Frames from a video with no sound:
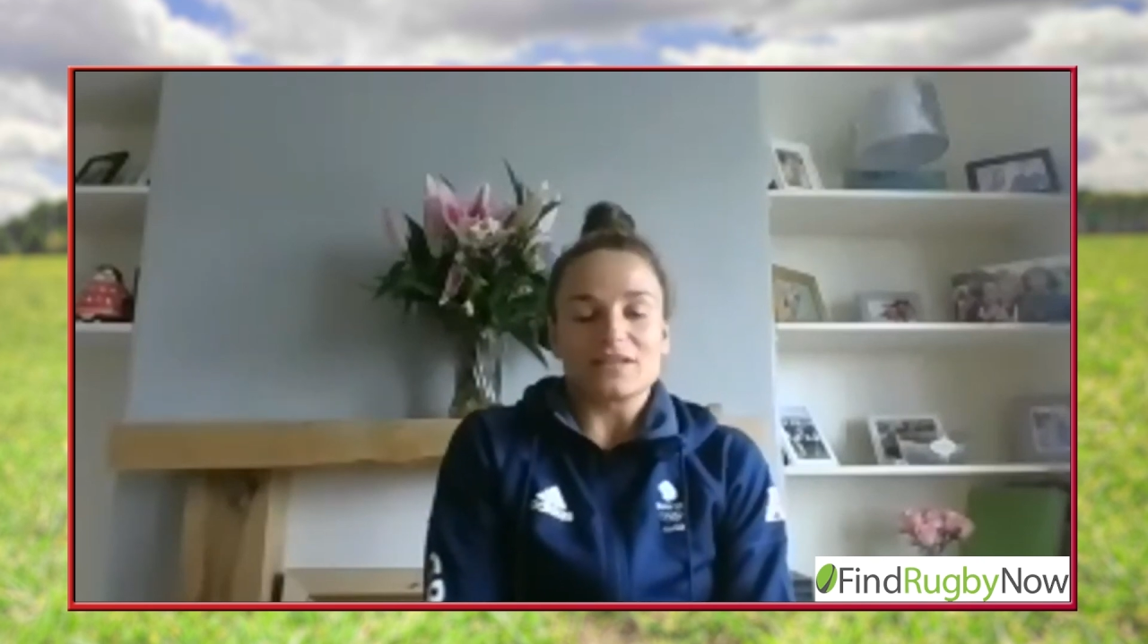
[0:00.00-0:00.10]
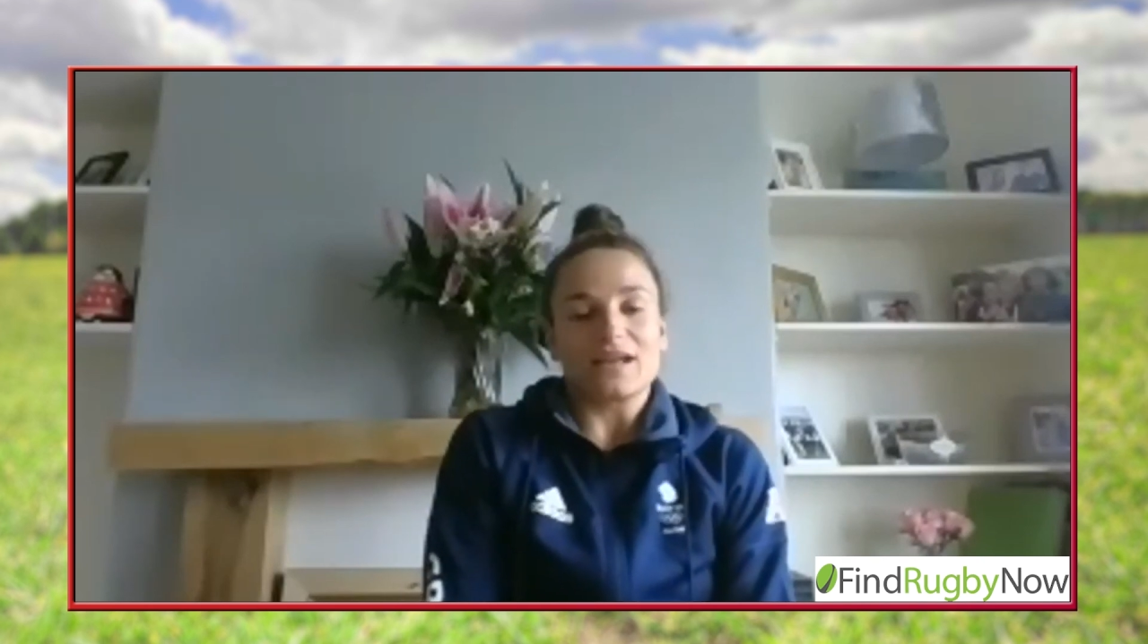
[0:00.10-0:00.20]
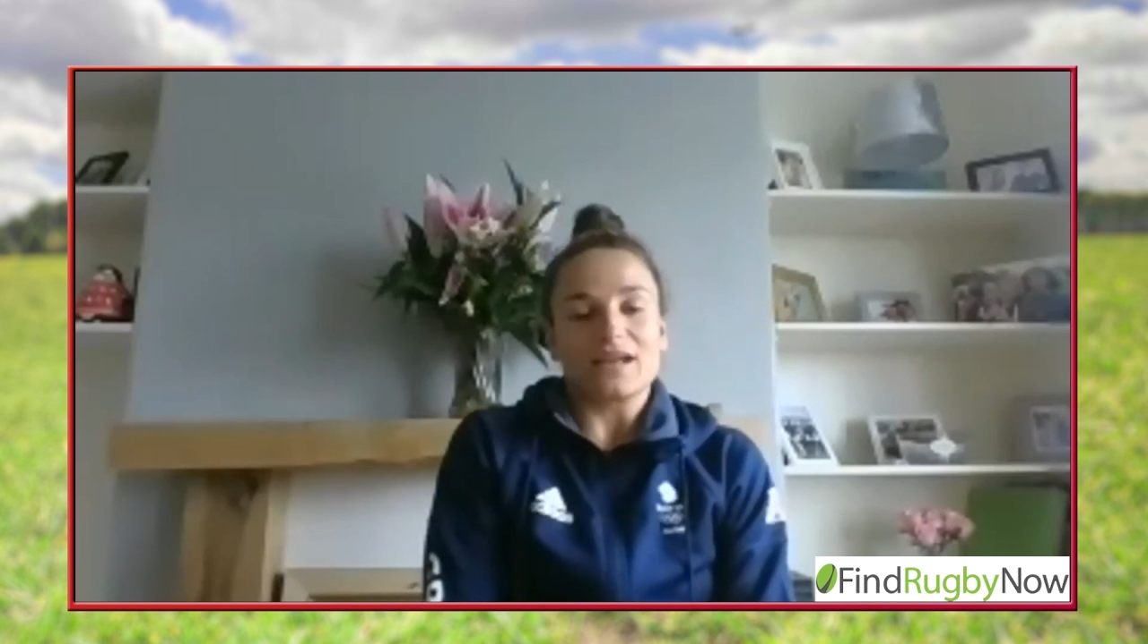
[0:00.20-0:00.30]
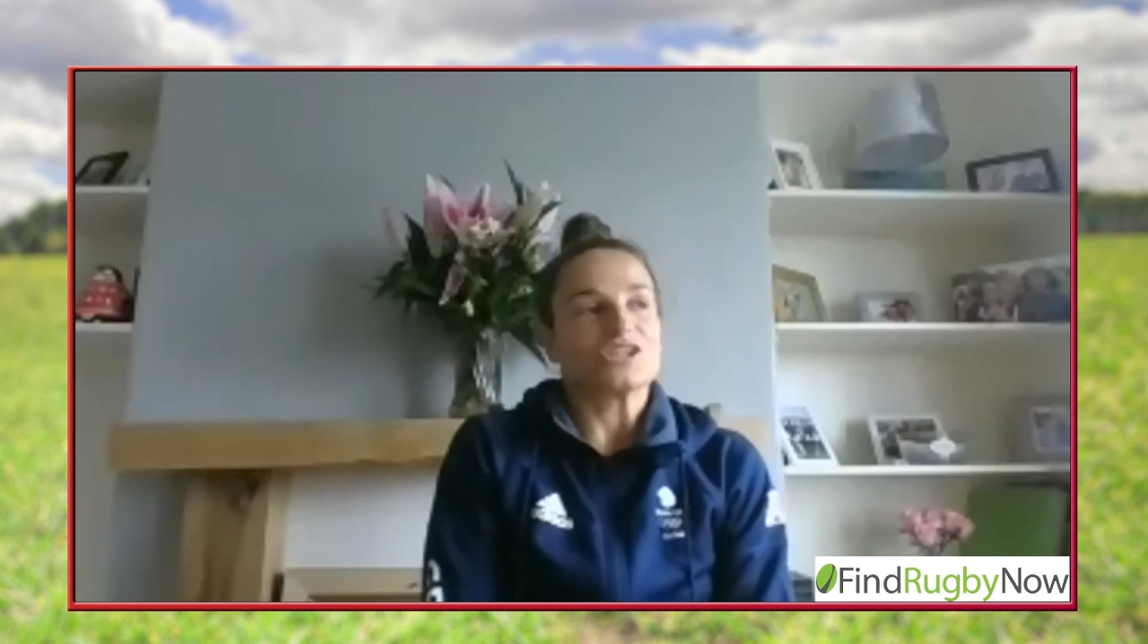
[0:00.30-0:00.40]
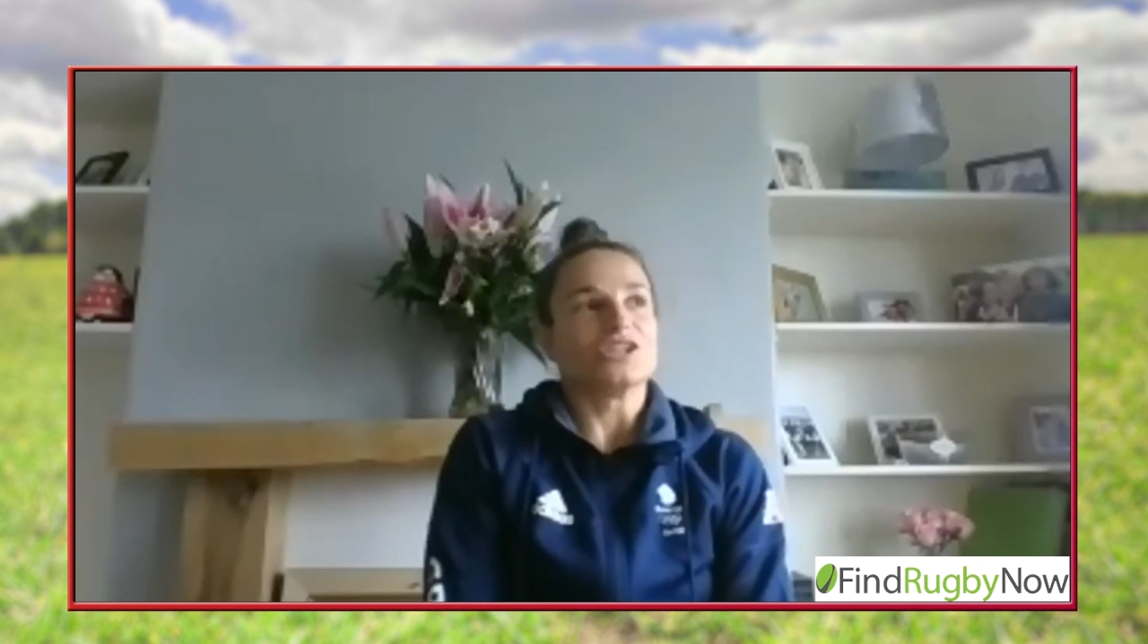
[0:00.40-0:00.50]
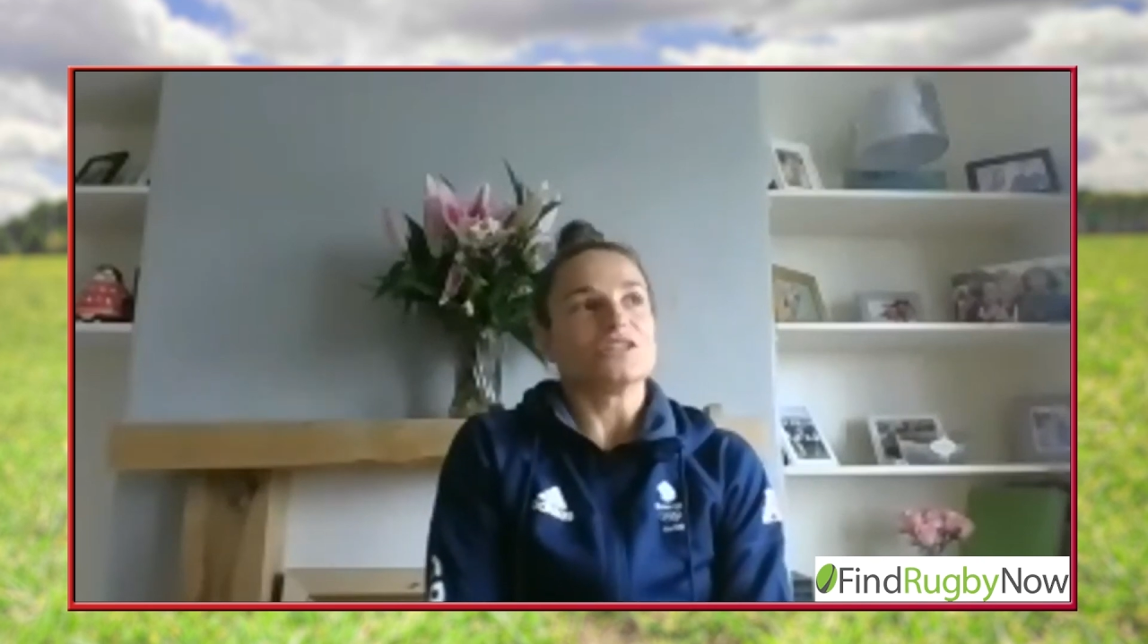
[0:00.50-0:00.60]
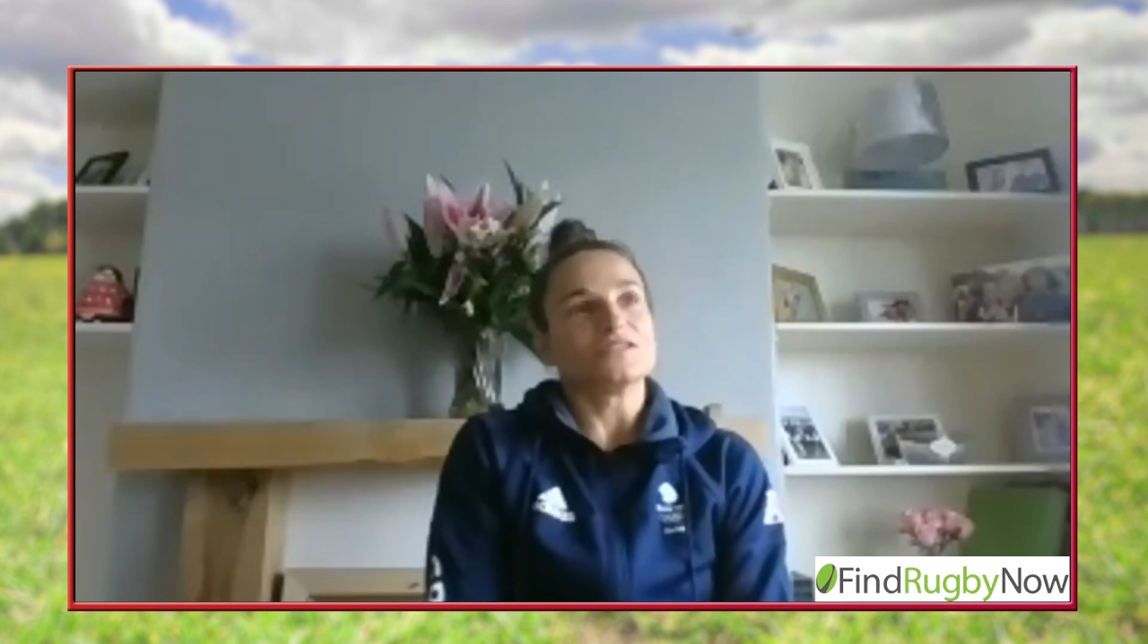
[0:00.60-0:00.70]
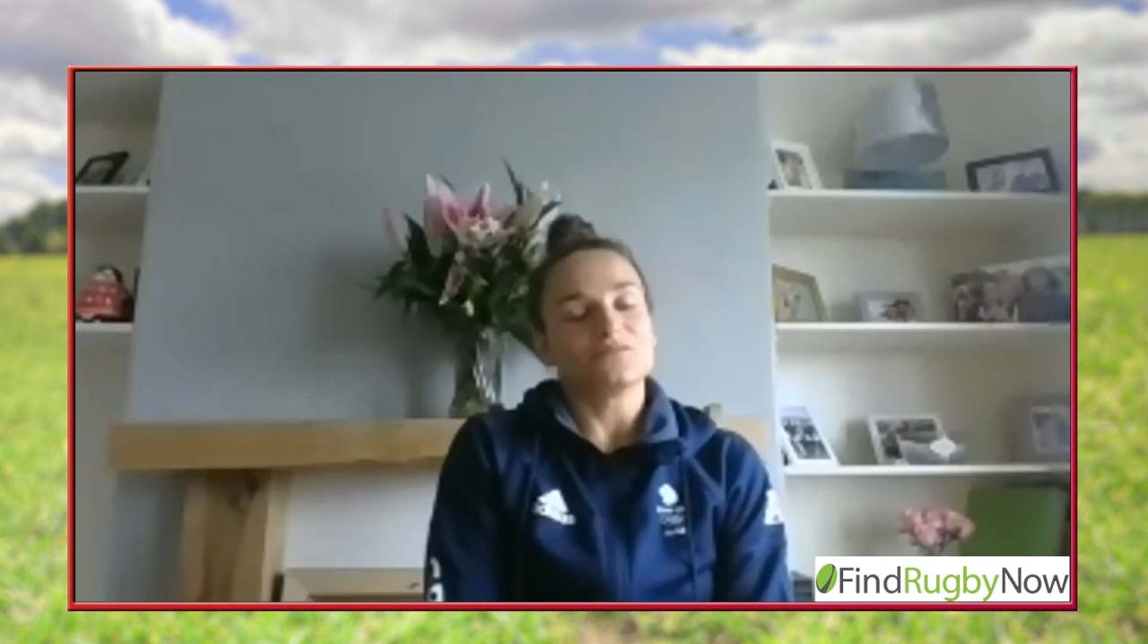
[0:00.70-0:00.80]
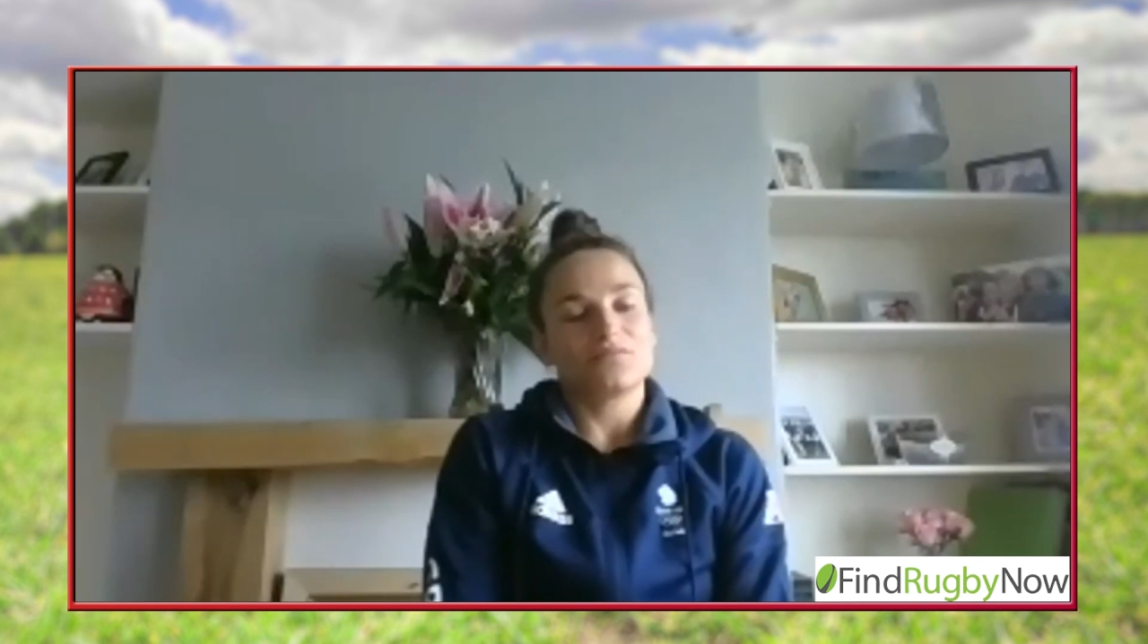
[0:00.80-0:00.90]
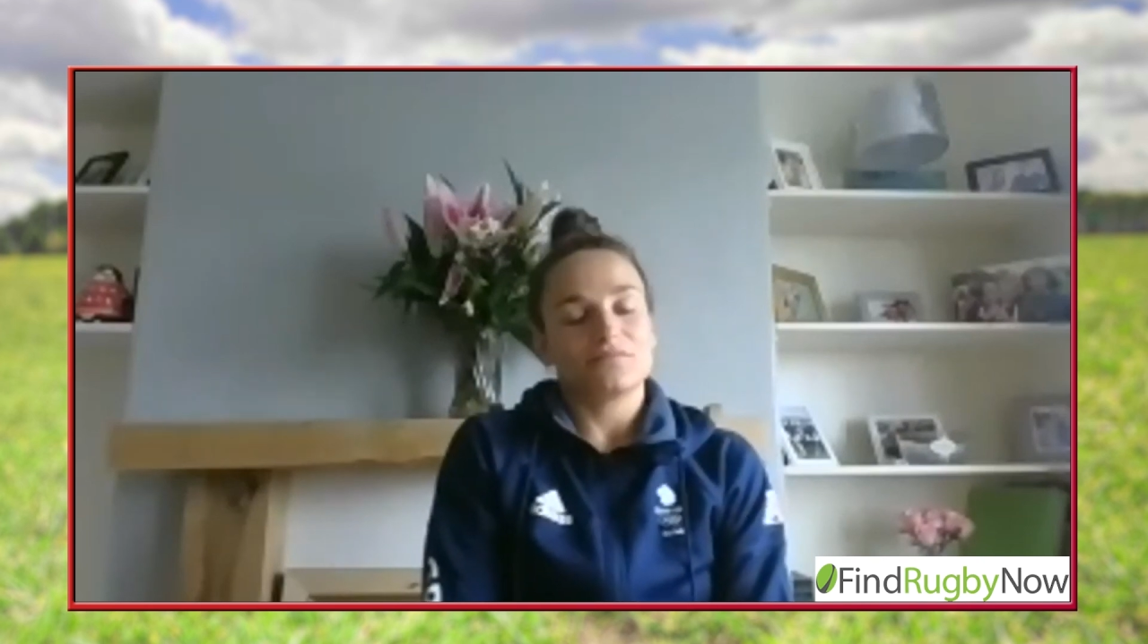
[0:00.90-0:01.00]

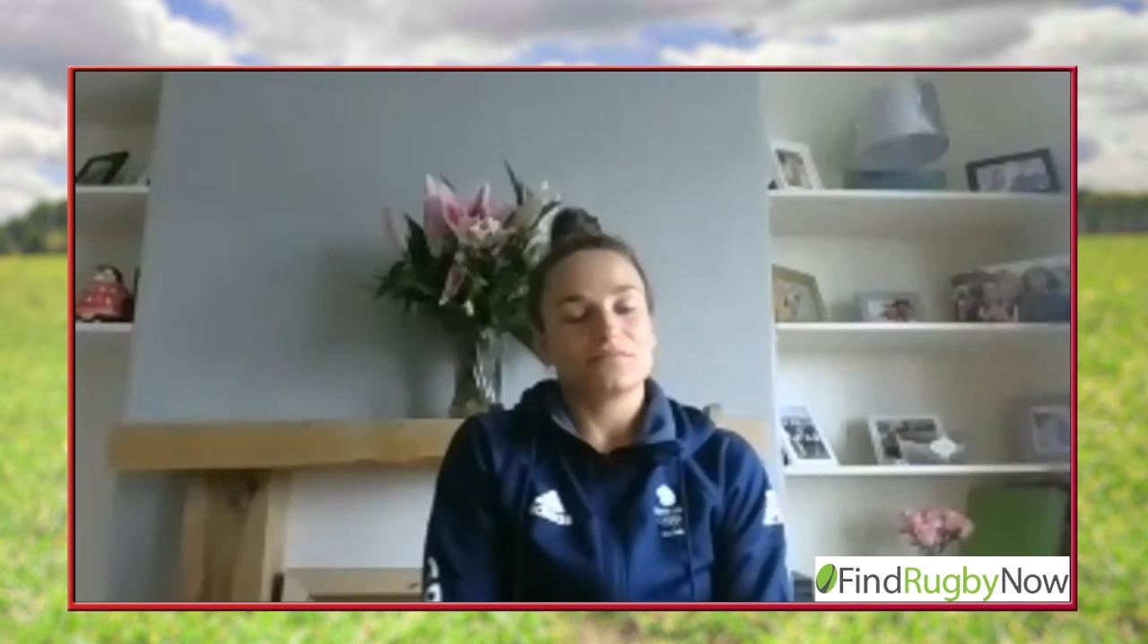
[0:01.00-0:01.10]
actually